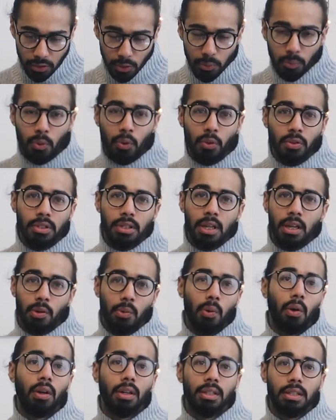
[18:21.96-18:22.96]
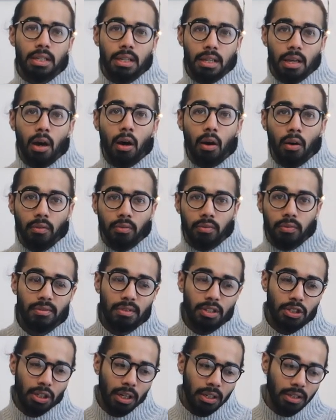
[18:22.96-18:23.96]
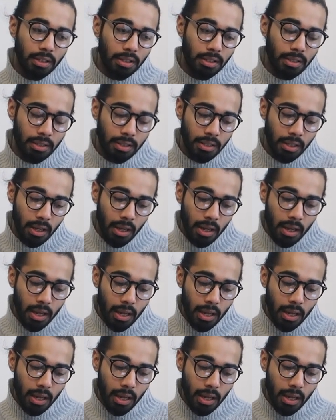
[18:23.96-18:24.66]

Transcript: towards equality of the genders.